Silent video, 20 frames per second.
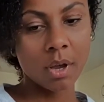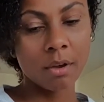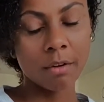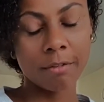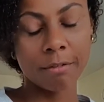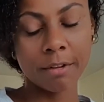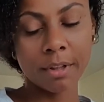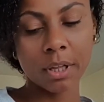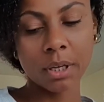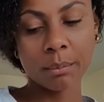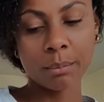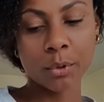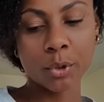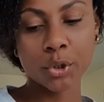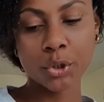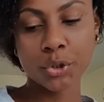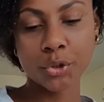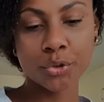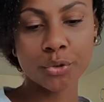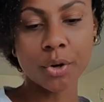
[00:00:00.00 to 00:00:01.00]
Feeling more
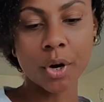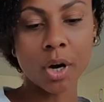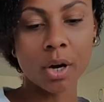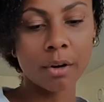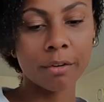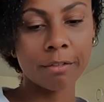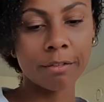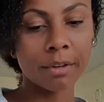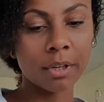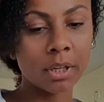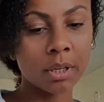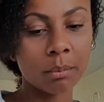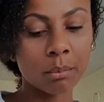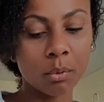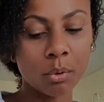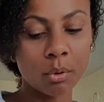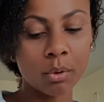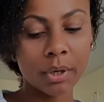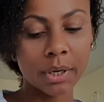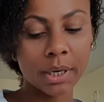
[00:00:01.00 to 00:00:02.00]
strong, feeling
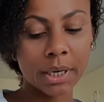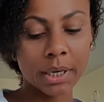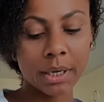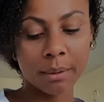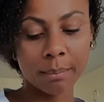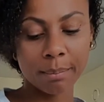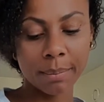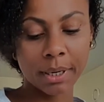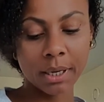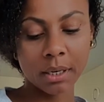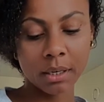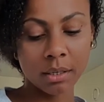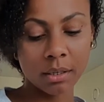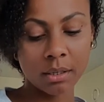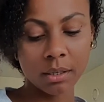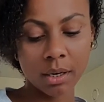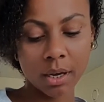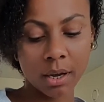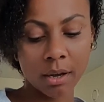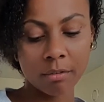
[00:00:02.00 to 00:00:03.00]
more
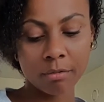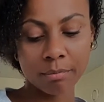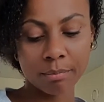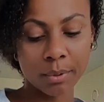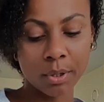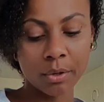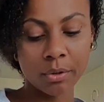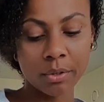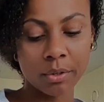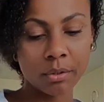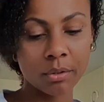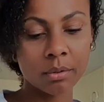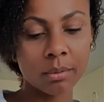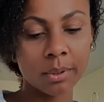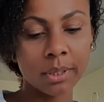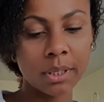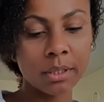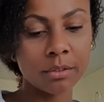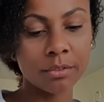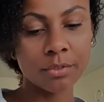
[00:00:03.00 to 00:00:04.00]
independent. I have both the
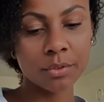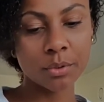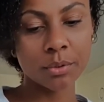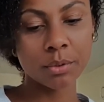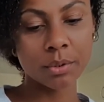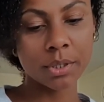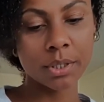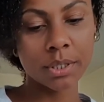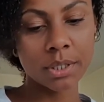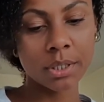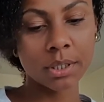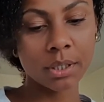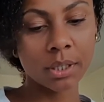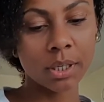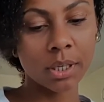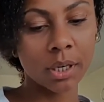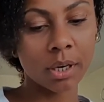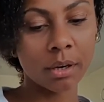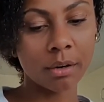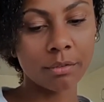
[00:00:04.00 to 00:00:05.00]
Queen of Swords and the
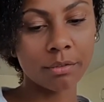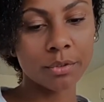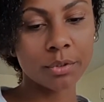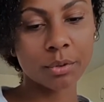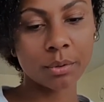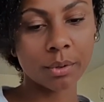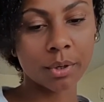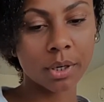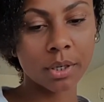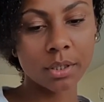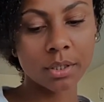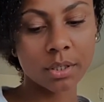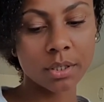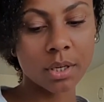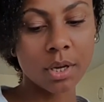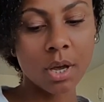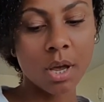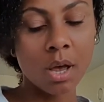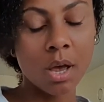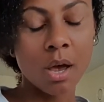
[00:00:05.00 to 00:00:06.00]
King of Swords,
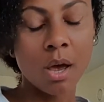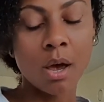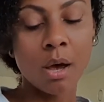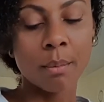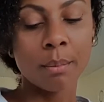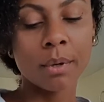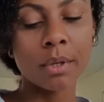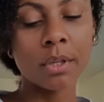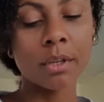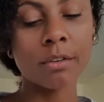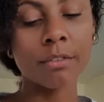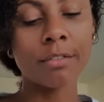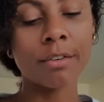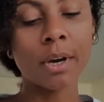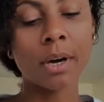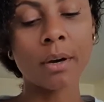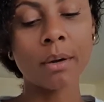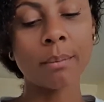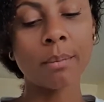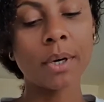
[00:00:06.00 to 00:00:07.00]
but they're
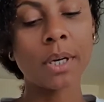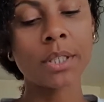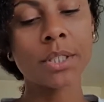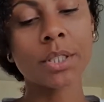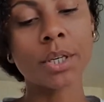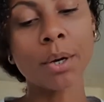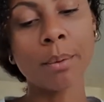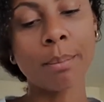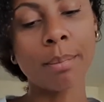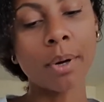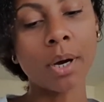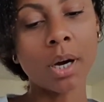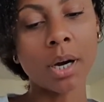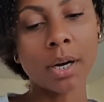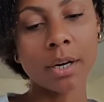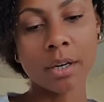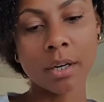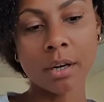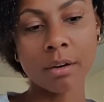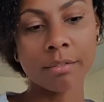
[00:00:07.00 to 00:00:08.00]
very much a
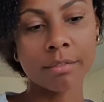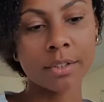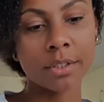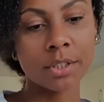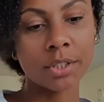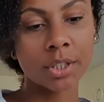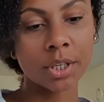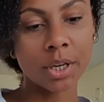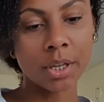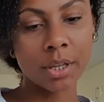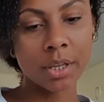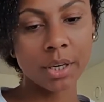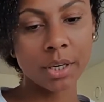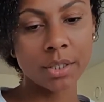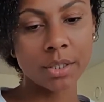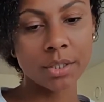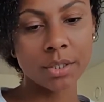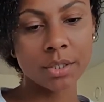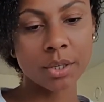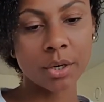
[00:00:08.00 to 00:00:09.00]
part of each
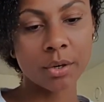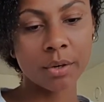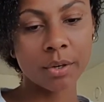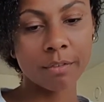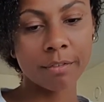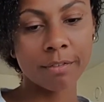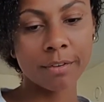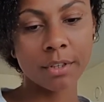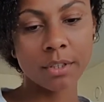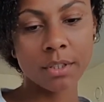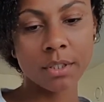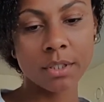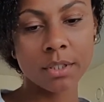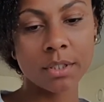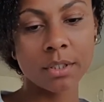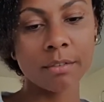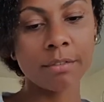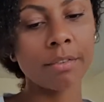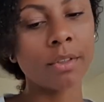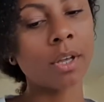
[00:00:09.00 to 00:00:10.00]
other. So it feels as
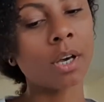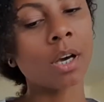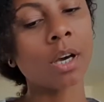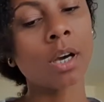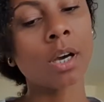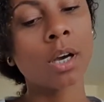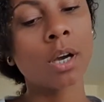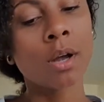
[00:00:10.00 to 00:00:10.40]
if the